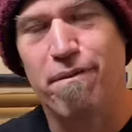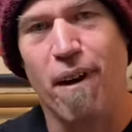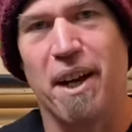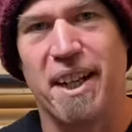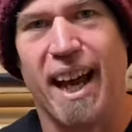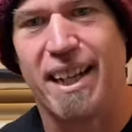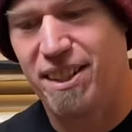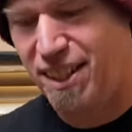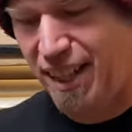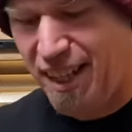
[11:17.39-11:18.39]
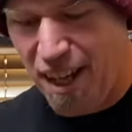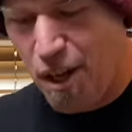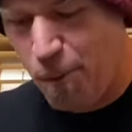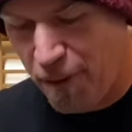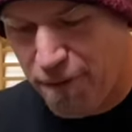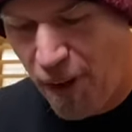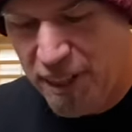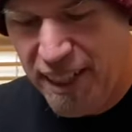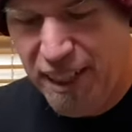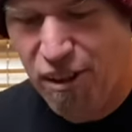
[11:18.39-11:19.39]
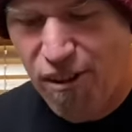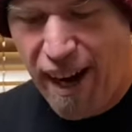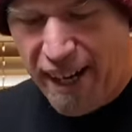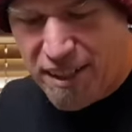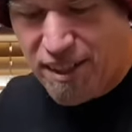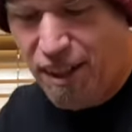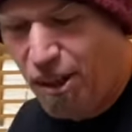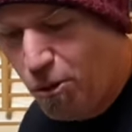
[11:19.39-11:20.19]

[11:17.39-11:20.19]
finality when I finally cracked